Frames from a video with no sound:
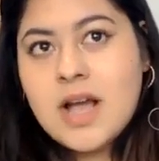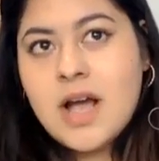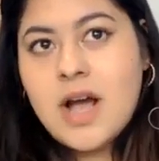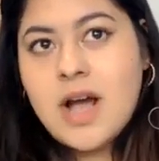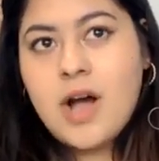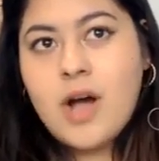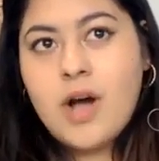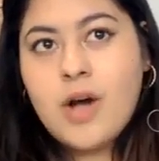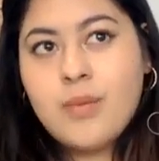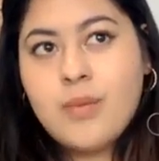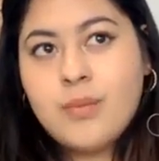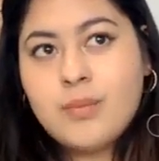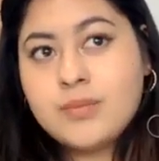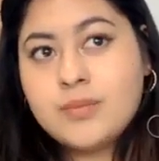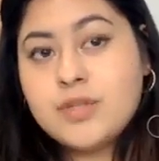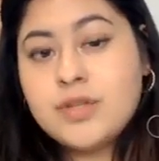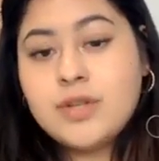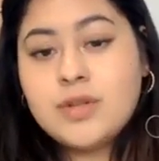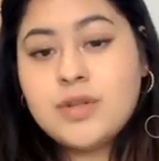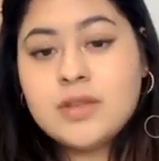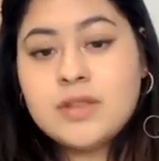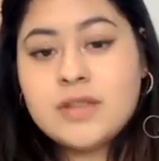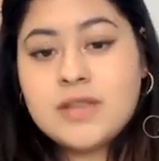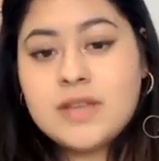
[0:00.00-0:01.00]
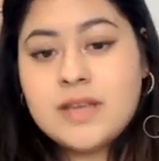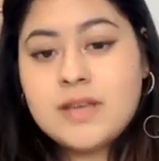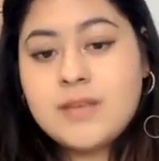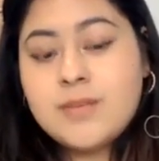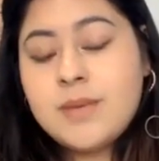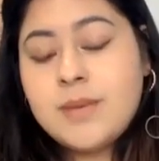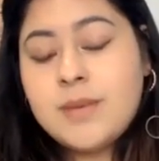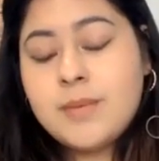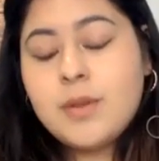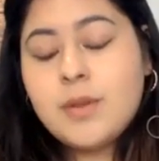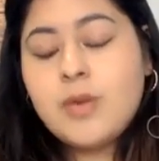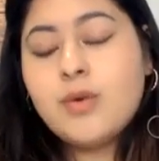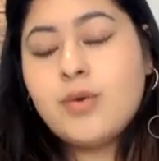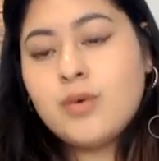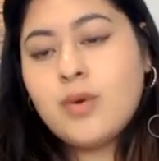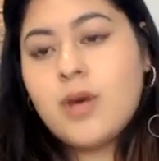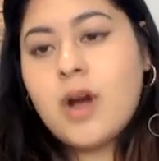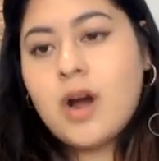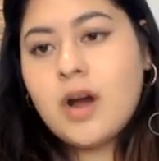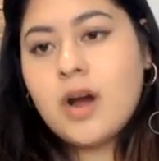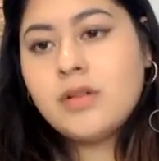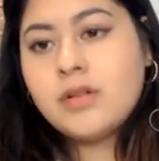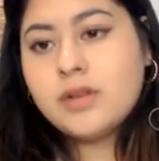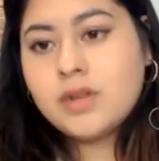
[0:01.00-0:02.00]
Do you think people who
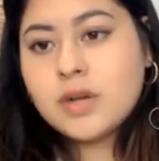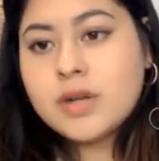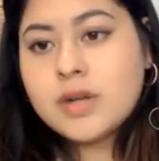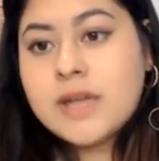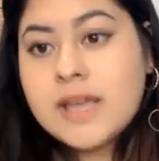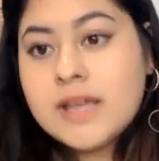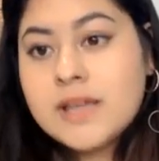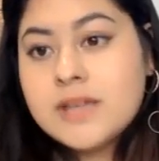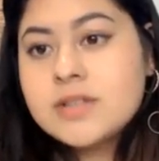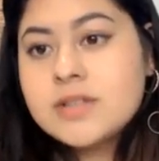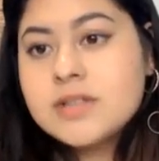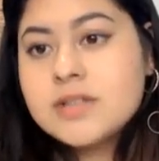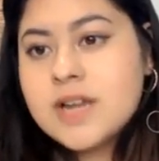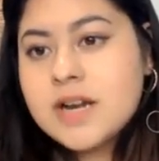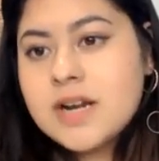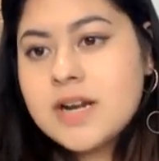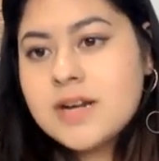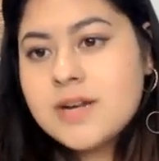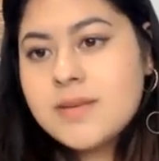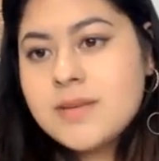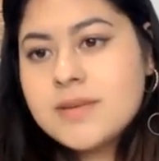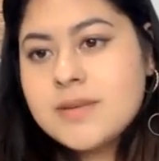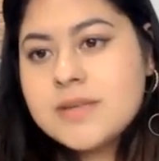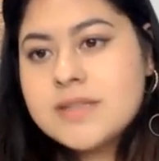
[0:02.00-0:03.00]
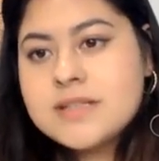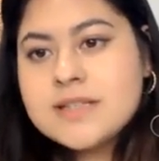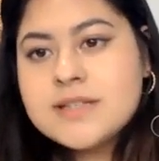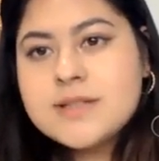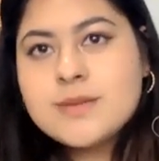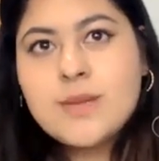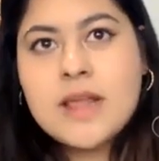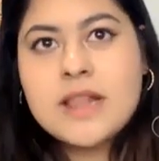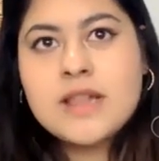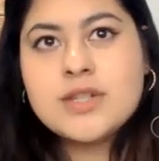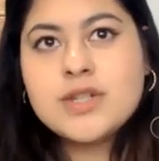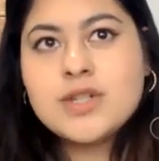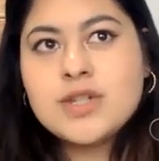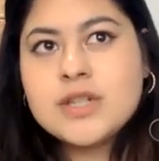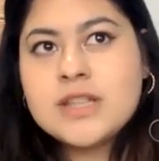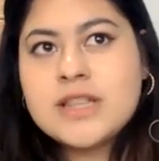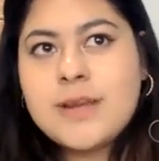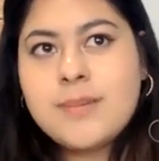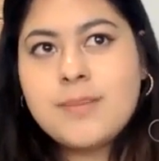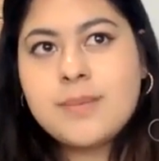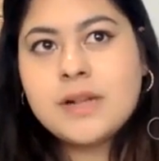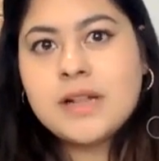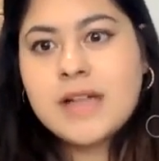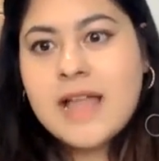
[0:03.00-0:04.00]
are looking to start a business, when should
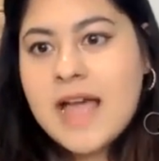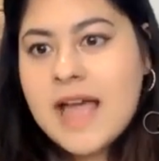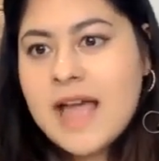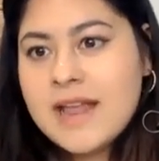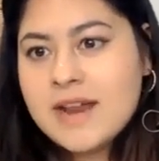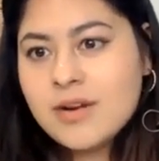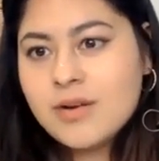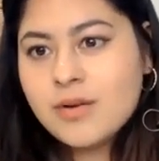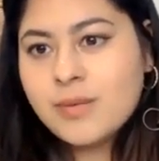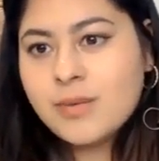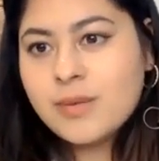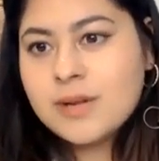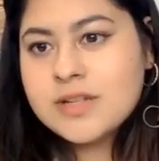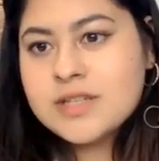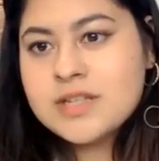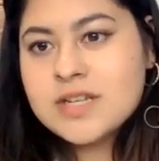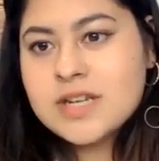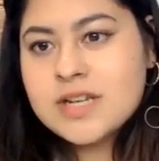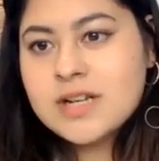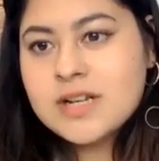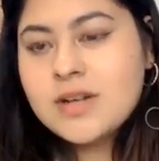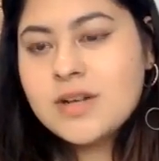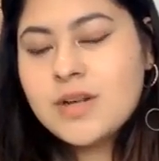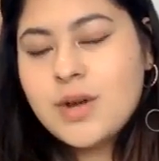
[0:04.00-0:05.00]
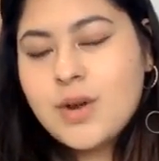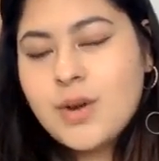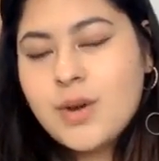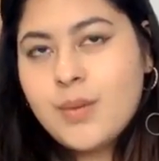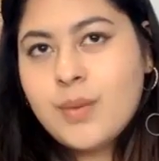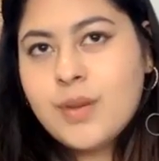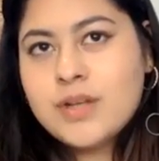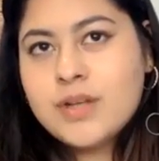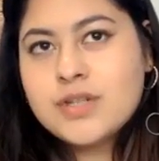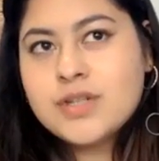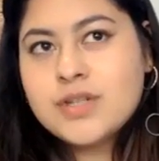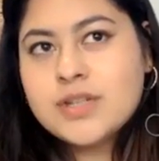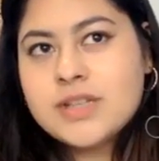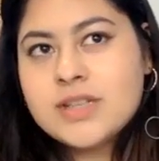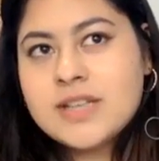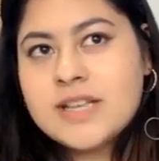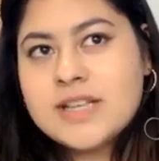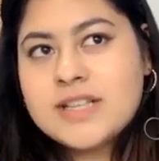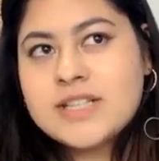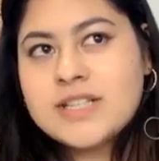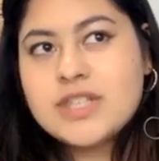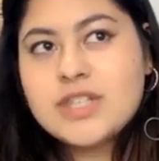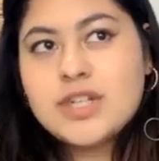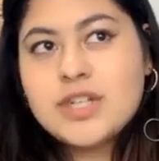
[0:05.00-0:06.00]
they plan, or when should they
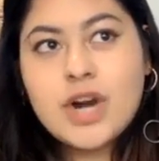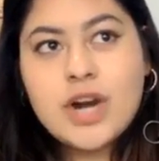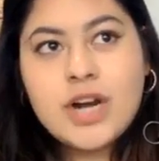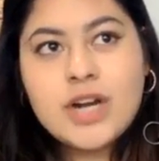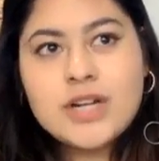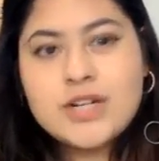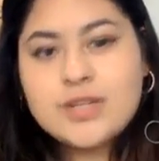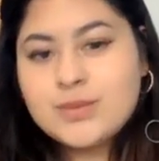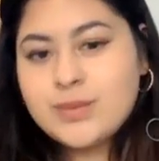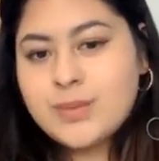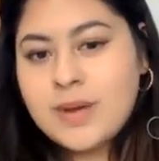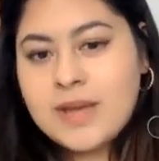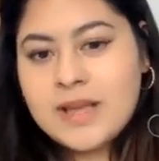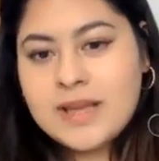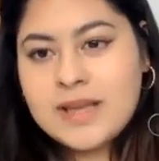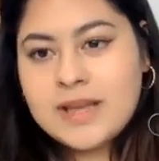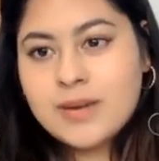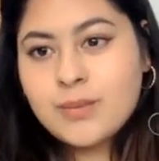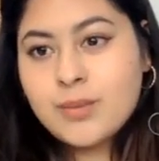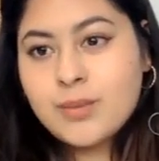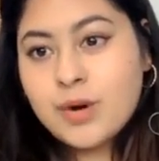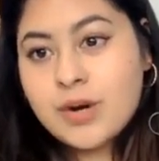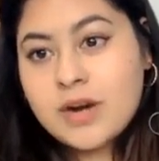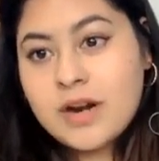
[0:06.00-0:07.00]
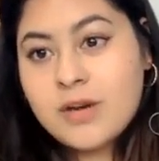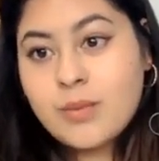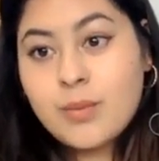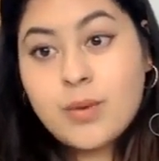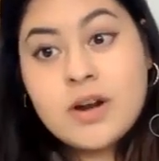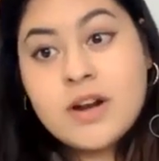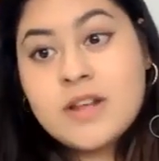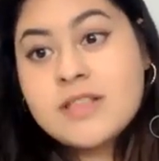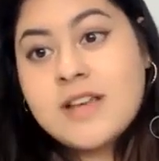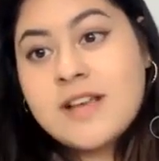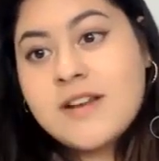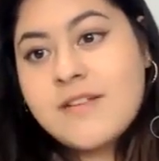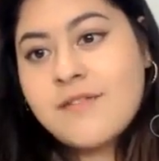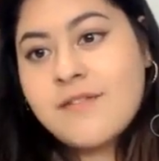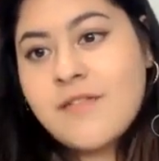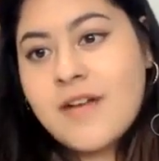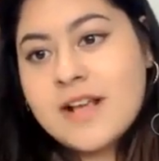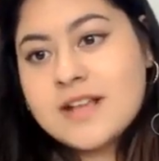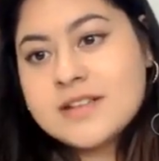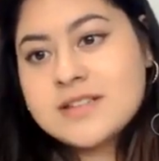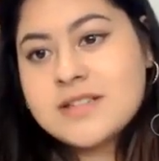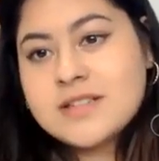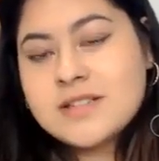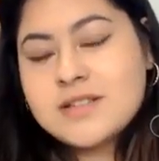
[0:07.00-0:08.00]
start doing, and what are the
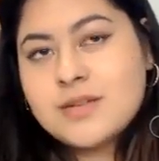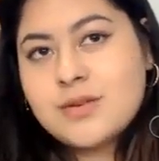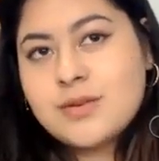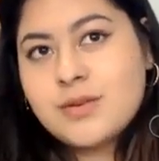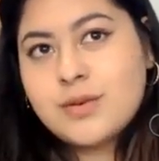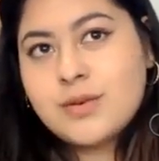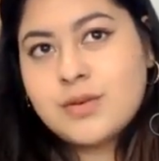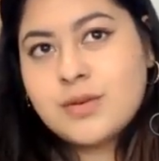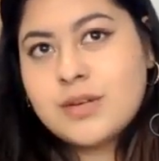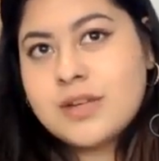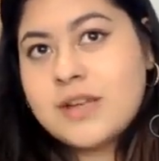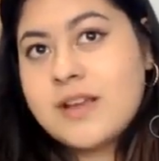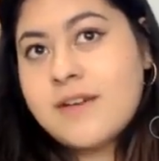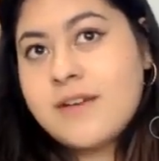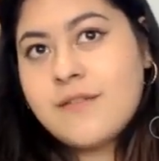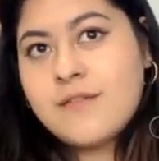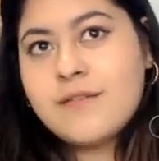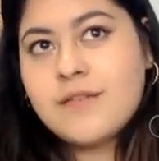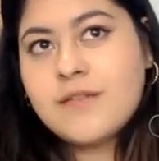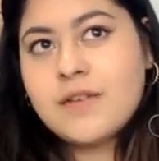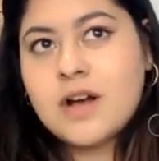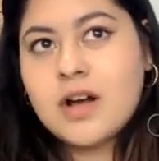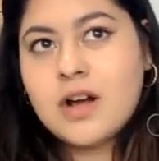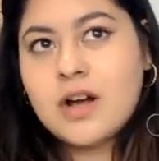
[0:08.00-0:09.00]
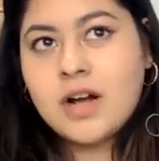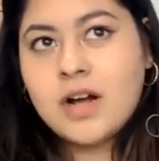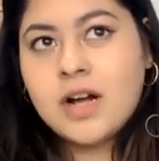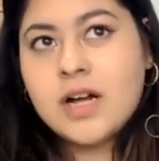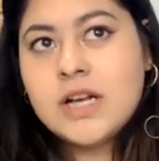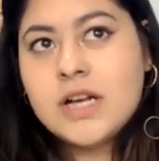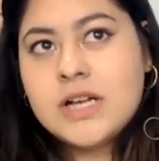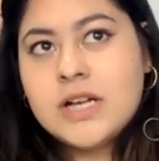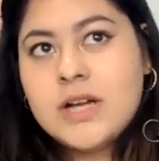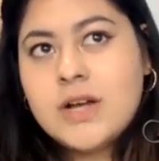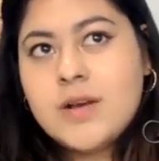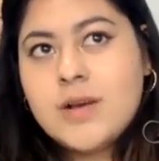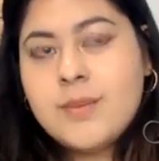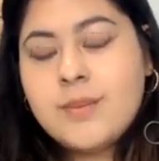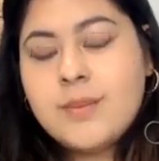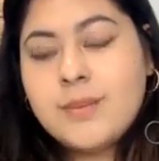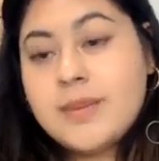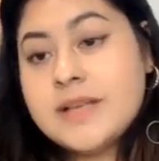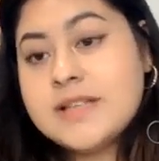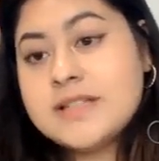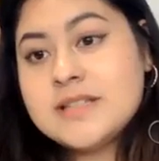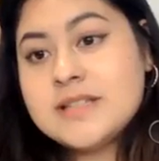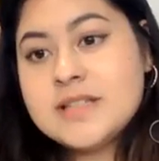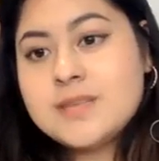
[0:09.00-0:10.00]
advices you could give a
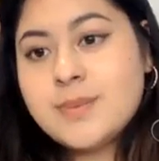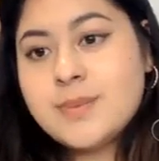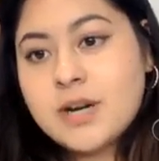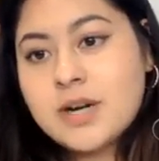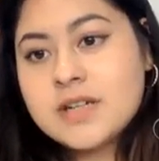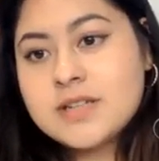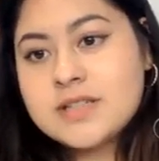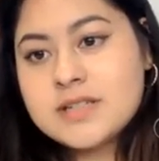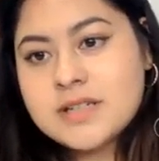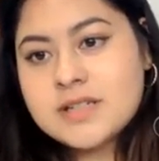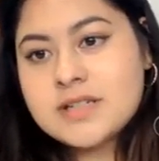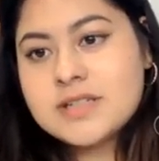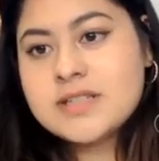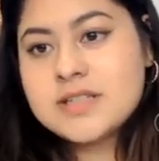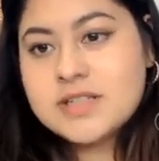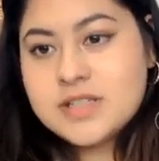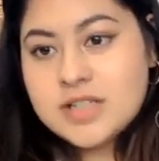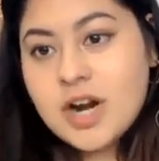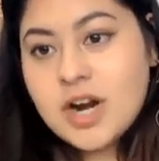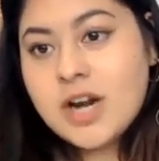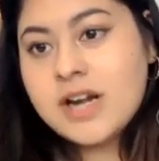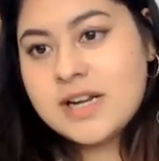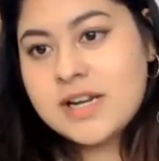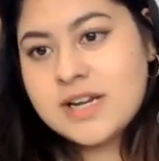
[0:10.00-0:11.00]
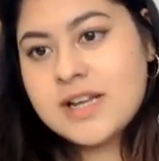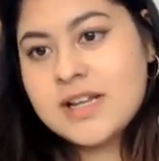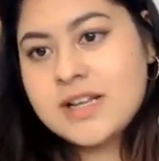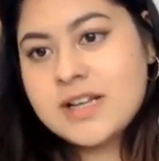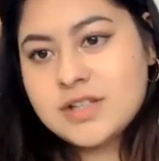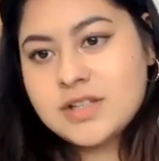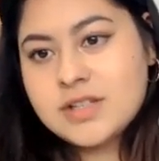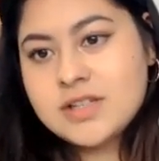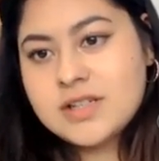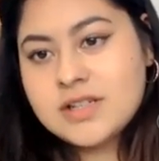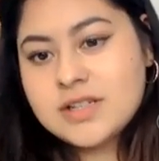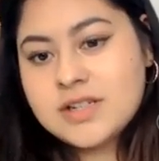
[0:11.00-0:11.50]
business person starting?